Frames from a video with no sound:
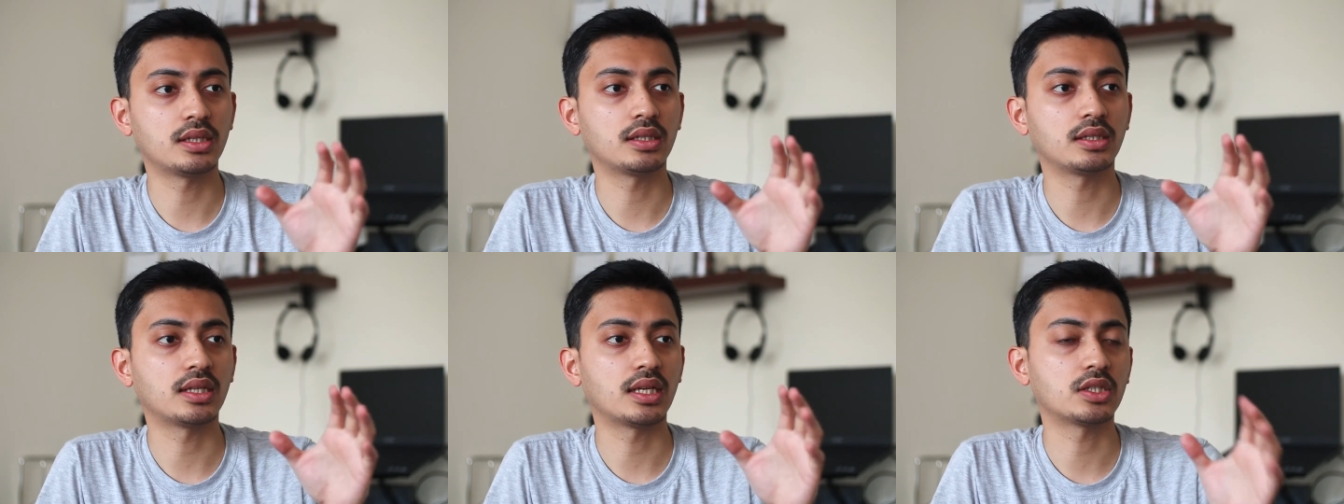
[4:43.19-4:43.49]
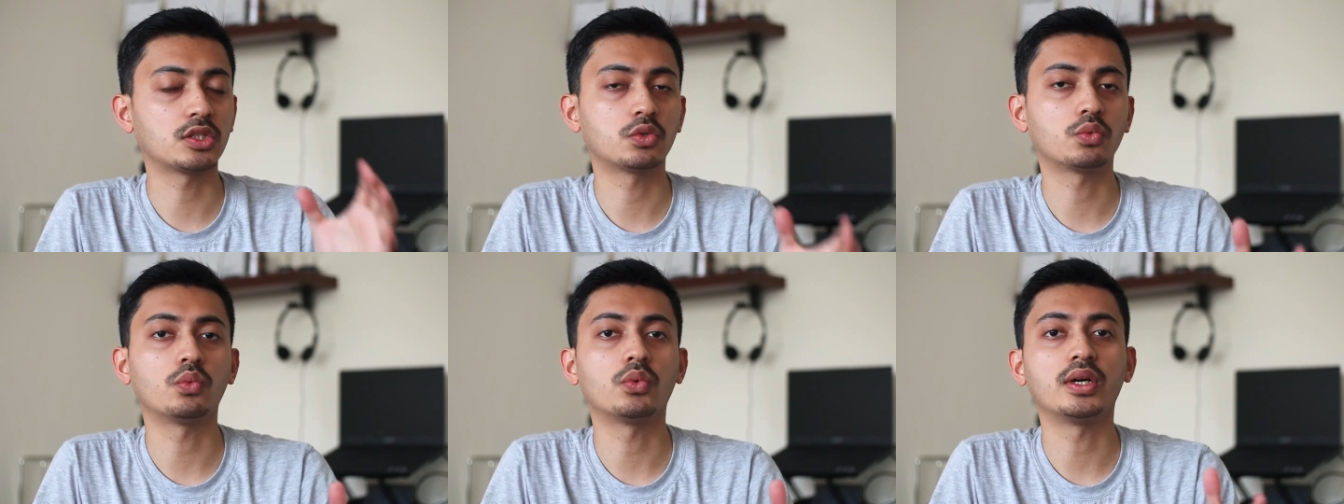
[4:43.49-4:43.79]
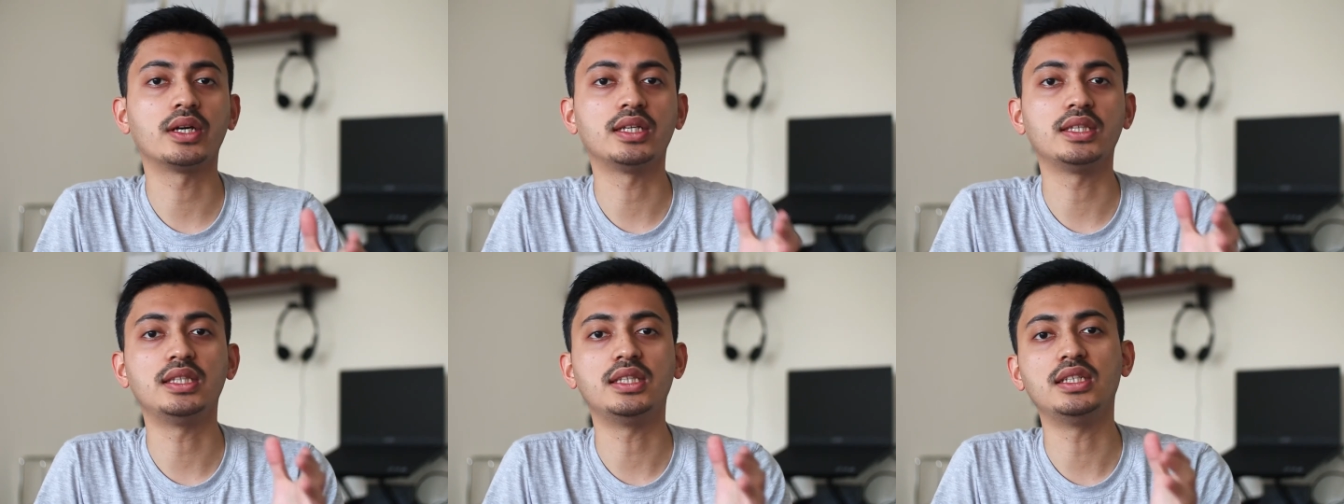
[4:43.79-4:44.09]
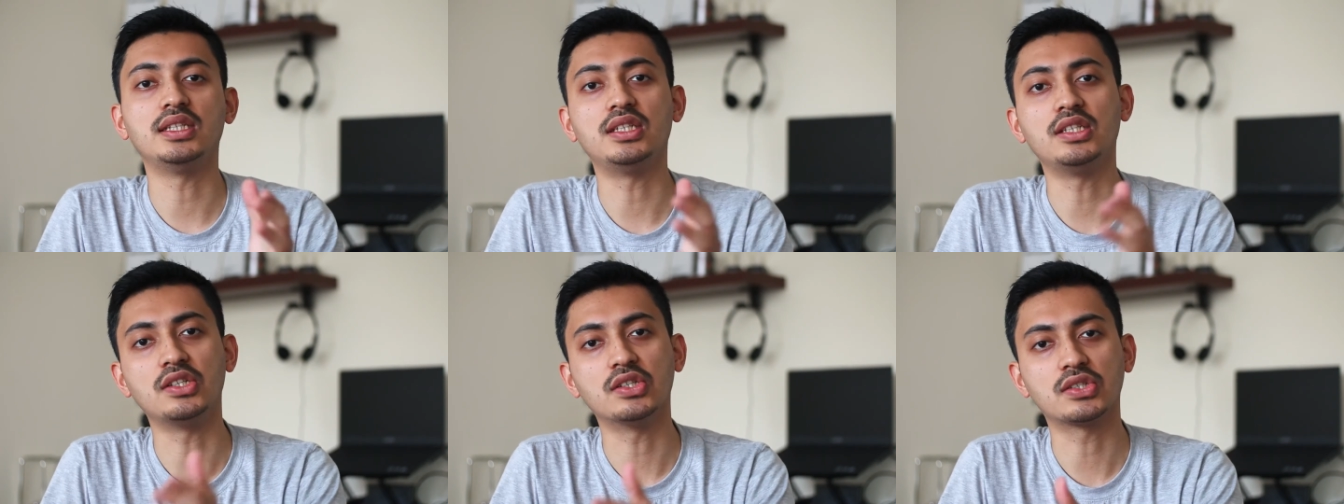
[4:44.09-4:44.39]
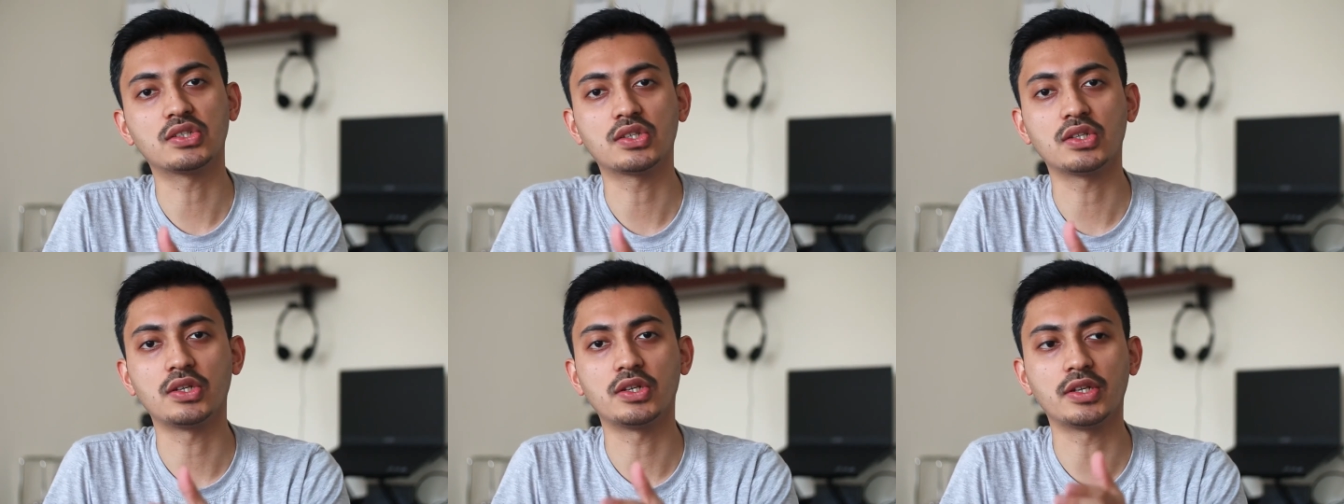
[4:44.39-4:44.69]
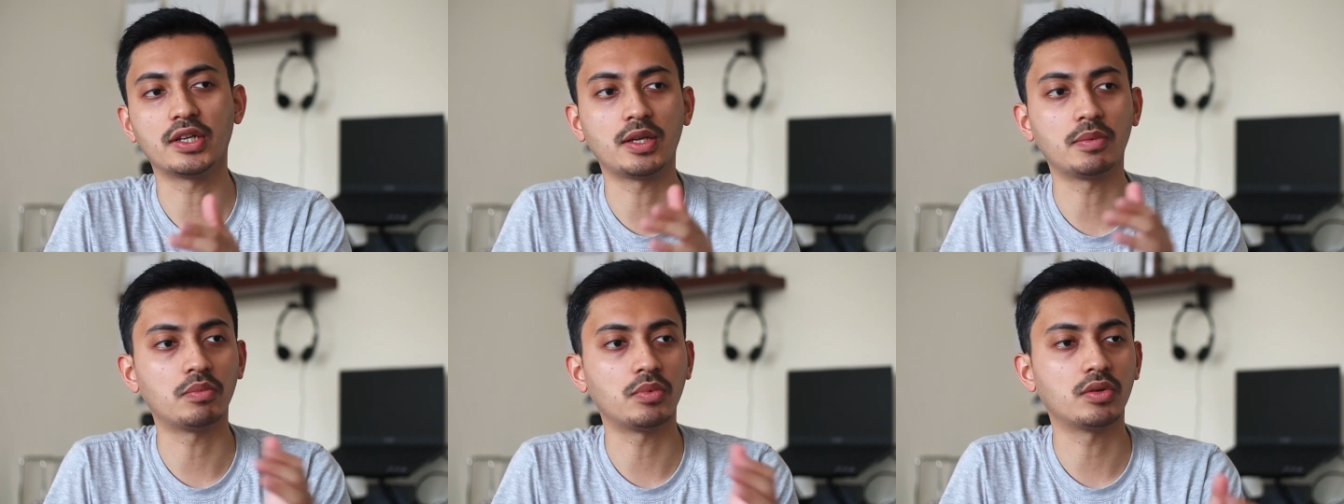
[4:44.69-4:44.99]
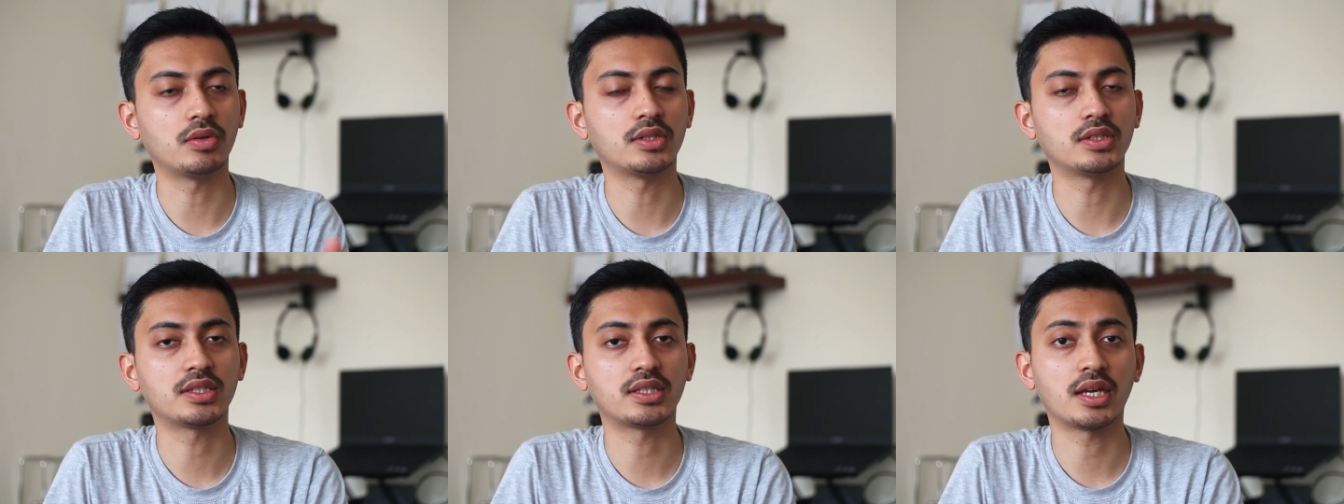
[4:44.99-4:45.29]
That's why the DSLR and
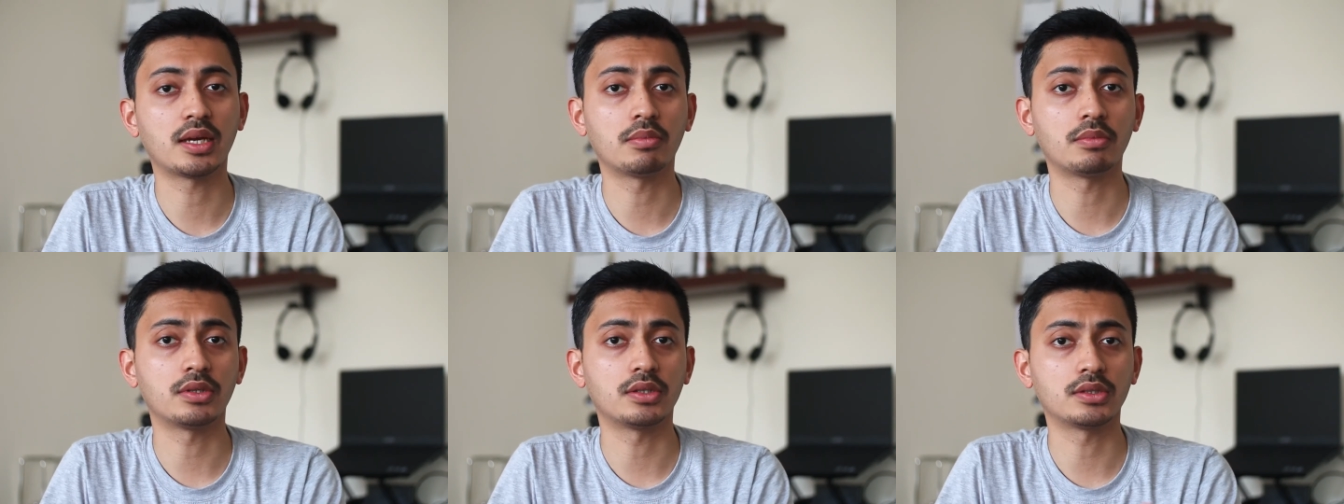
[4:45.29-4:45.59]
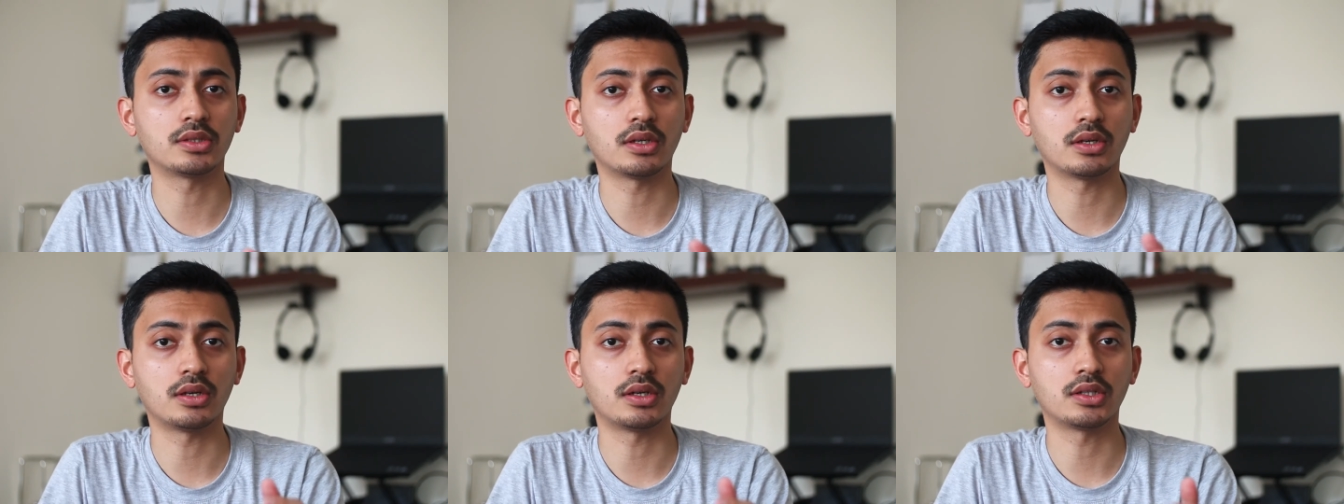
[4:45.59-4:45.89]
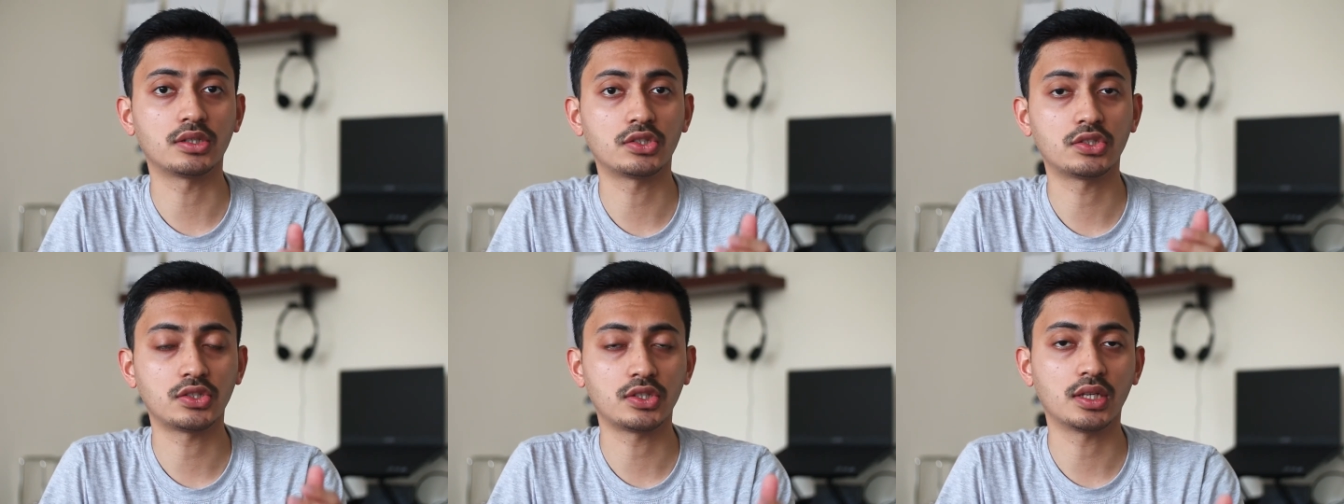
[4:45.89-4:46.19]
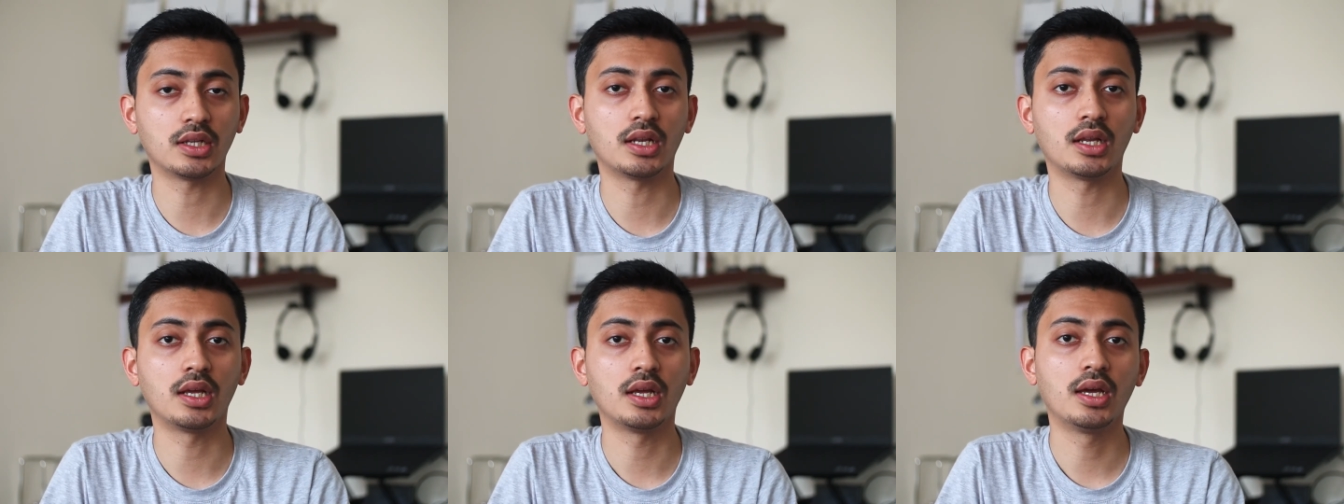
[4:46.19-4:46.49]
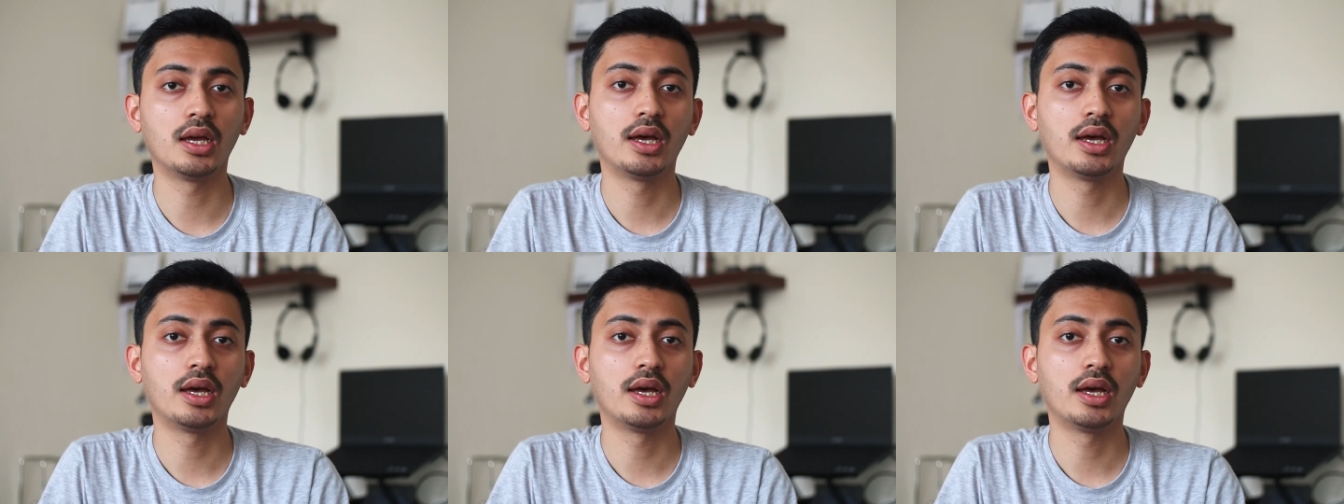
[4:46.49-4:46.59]
mirrorless cameras are still